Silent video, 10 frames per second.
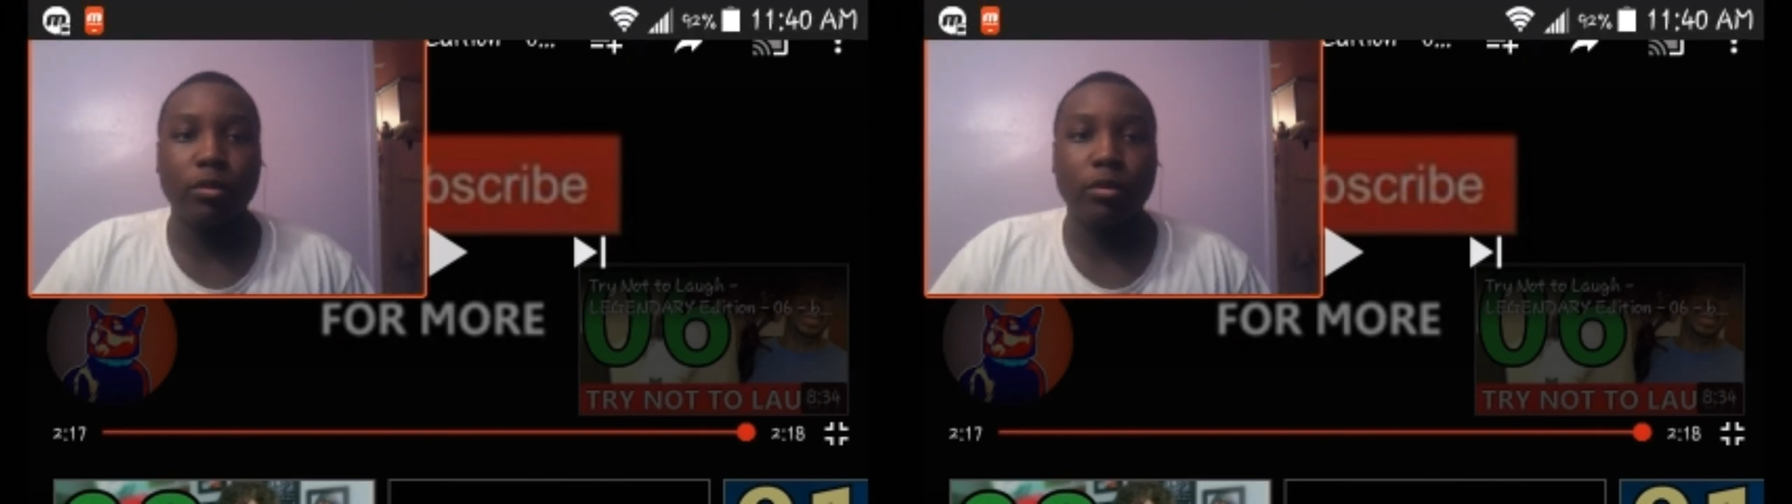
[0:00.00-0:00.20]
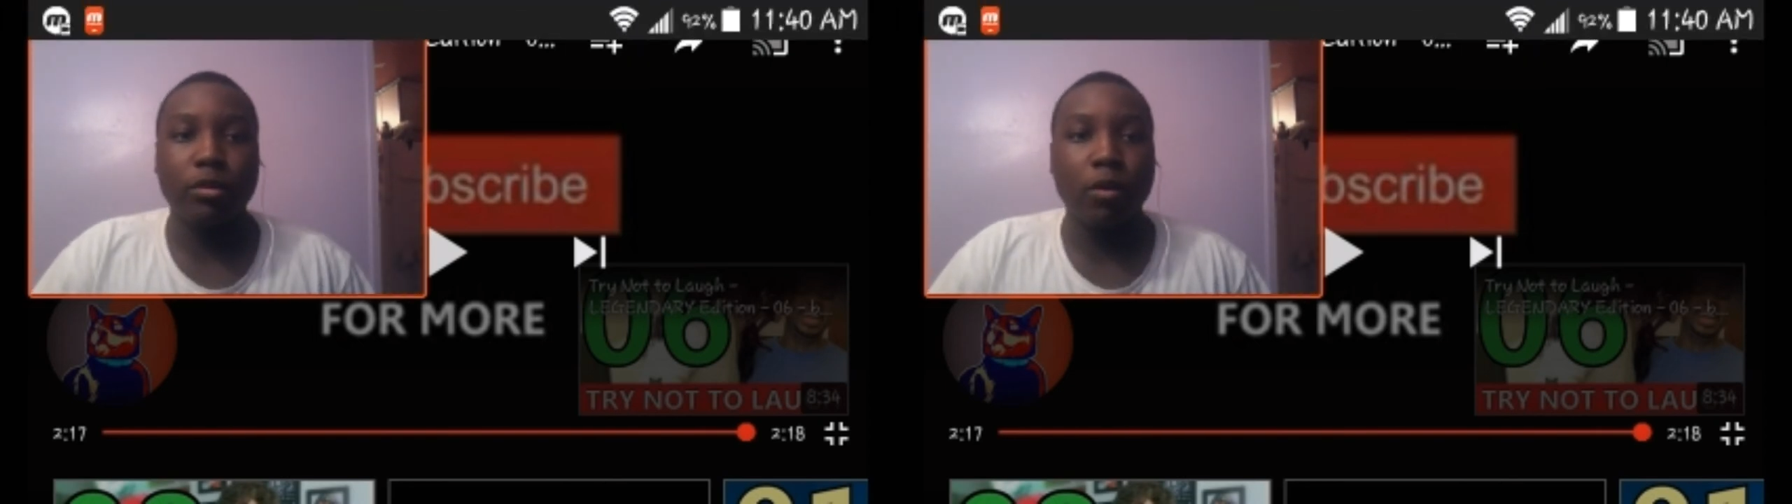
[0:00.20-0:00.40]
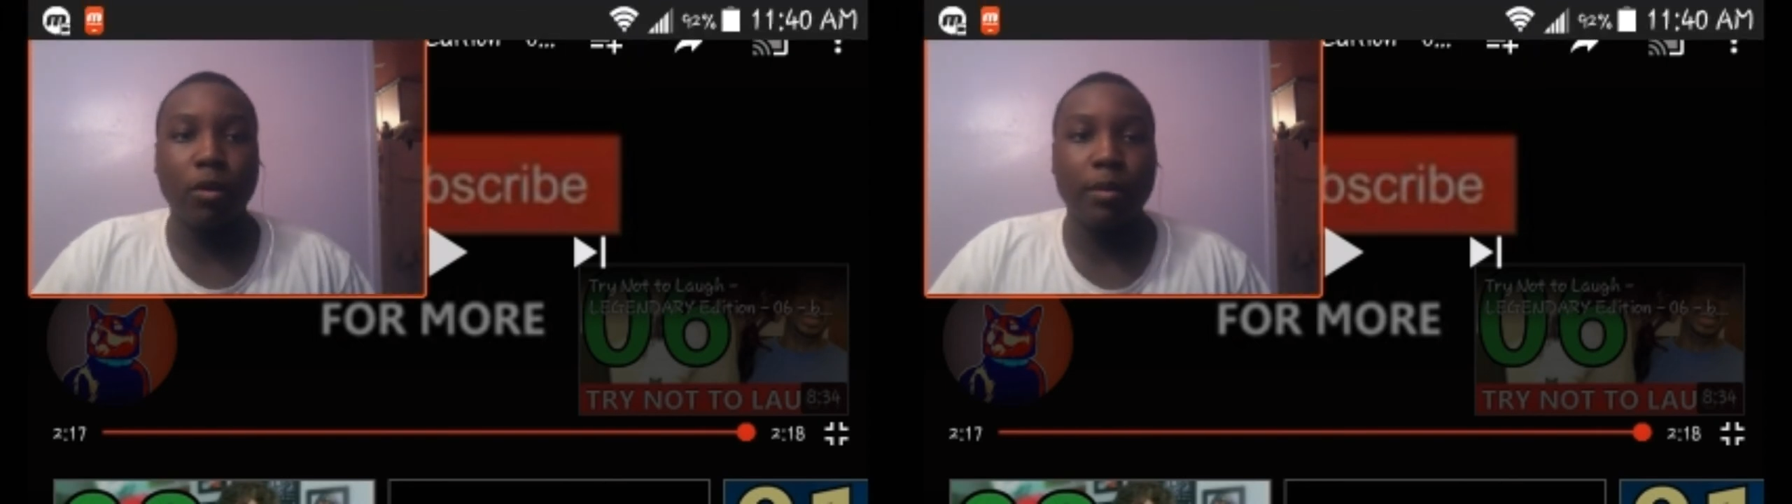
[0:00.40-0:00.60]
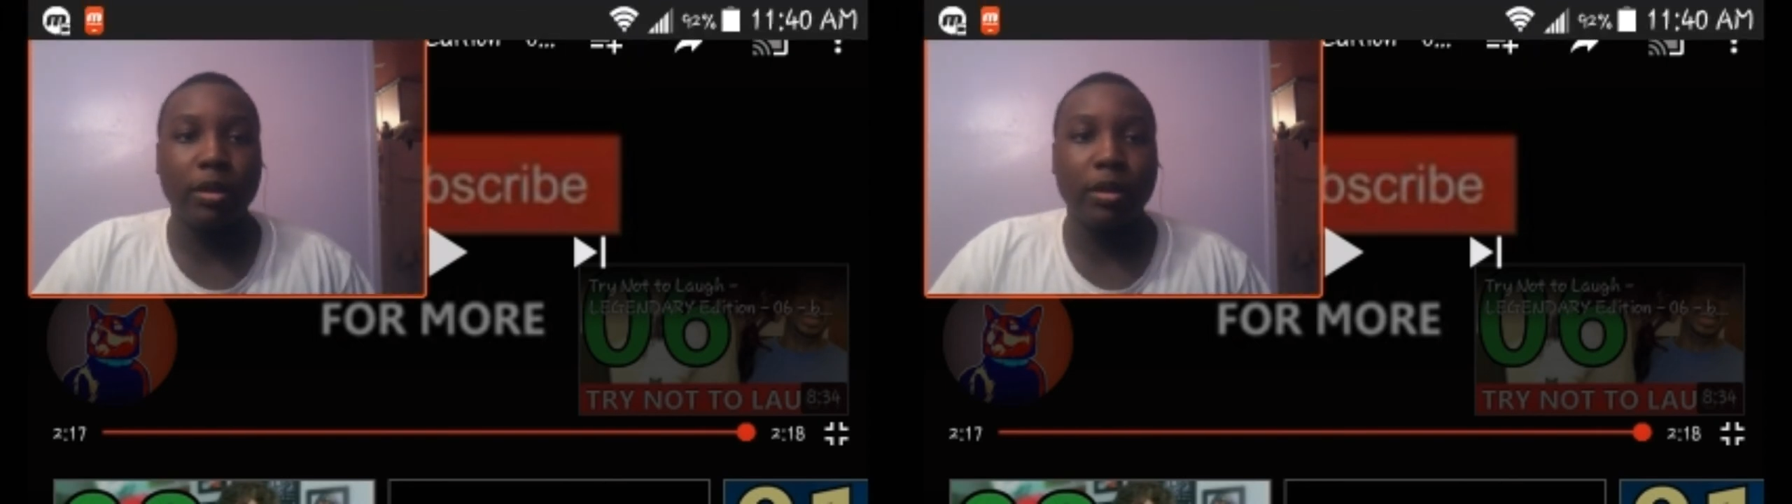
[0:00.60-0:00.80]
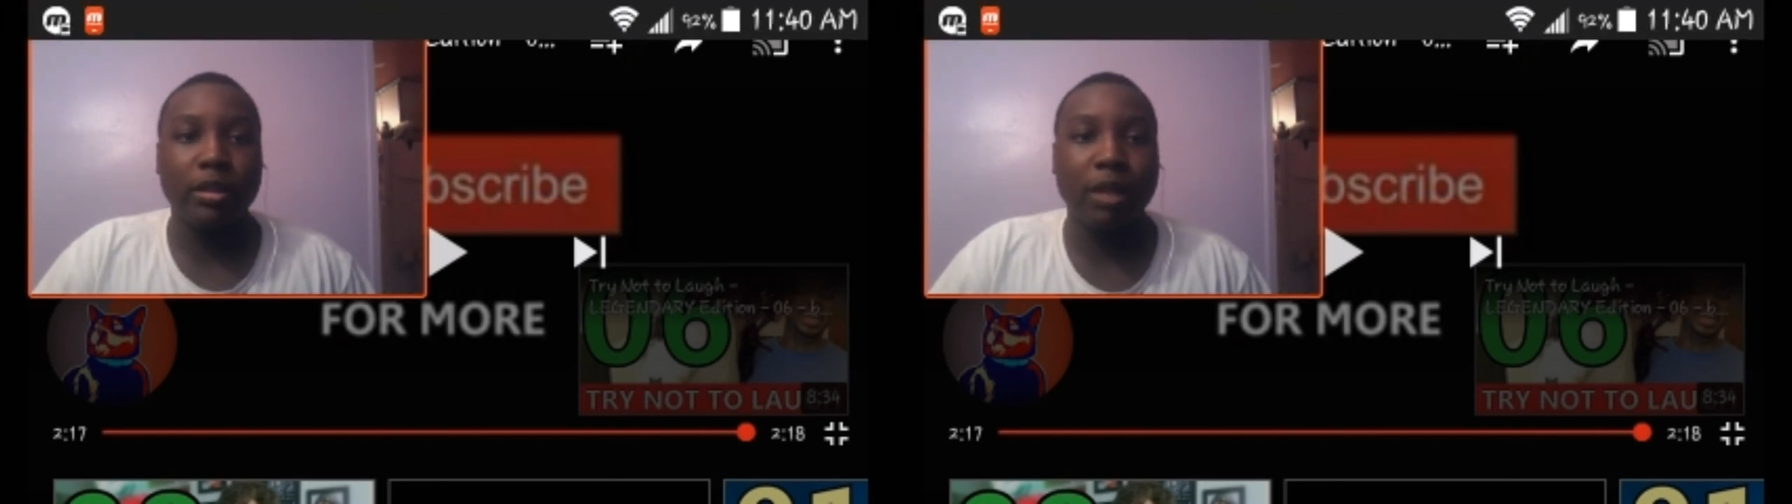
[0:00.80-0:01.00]
Don't worry
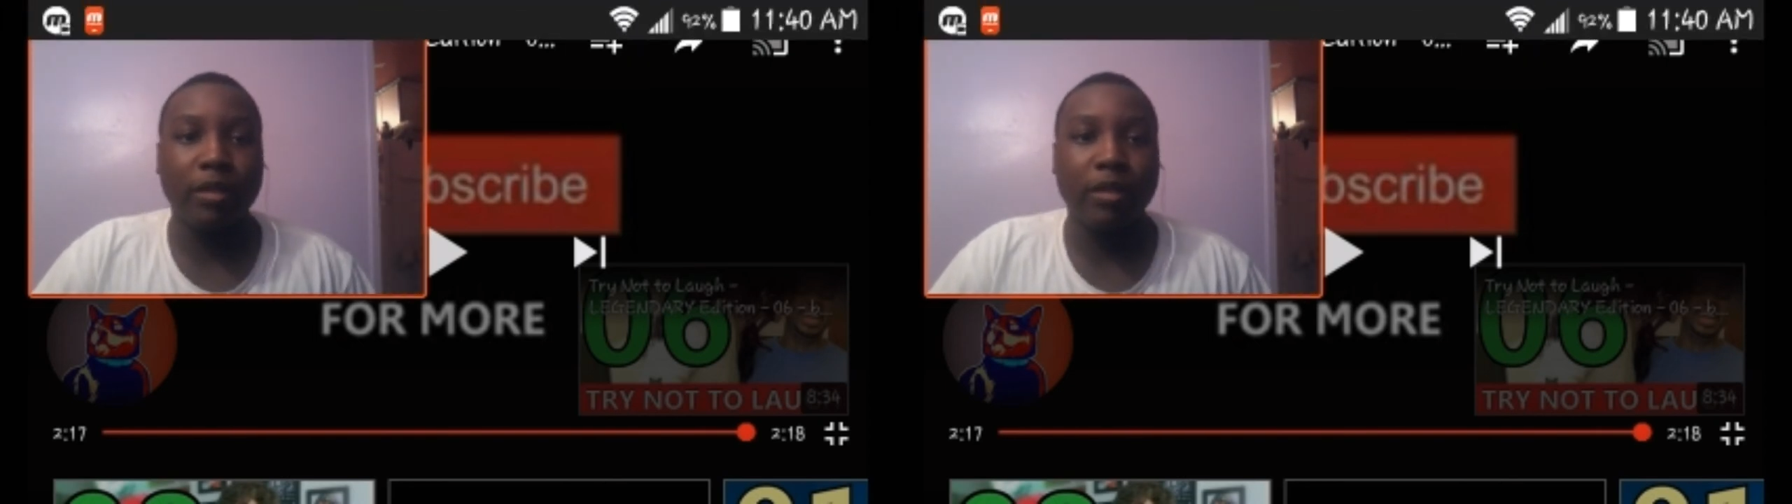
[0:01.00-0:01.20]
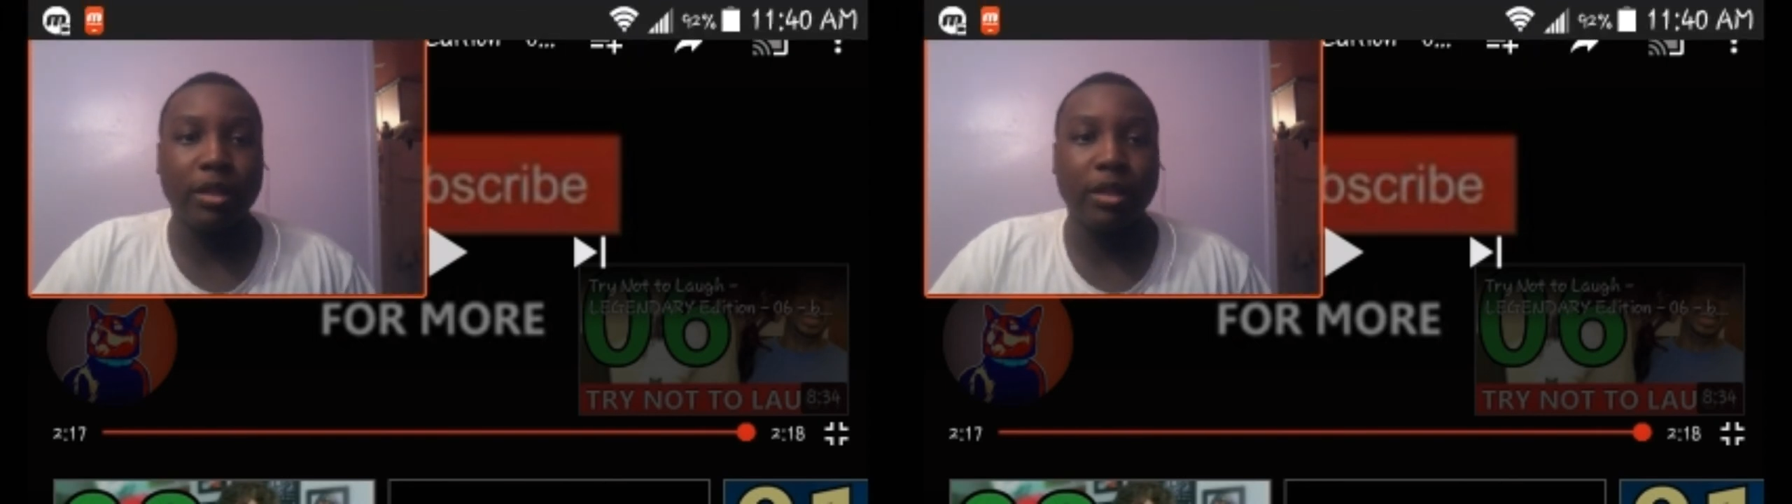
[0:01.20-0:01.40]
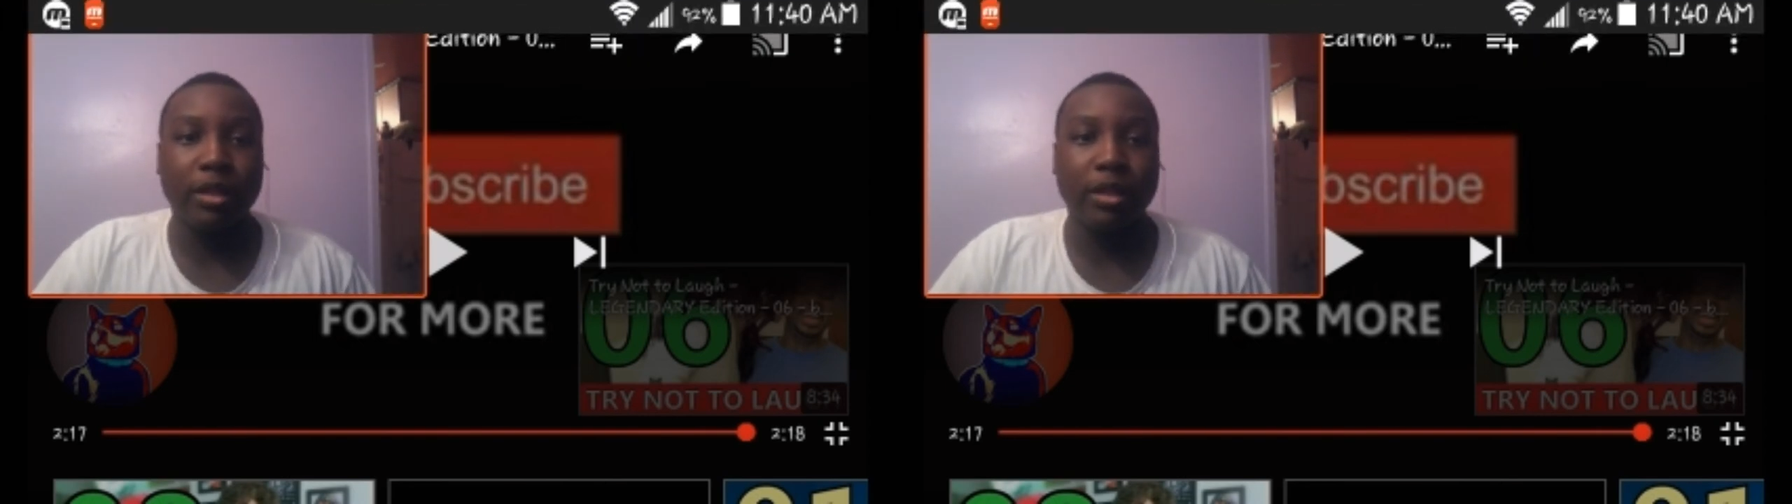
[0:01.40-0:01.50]
about the time right there.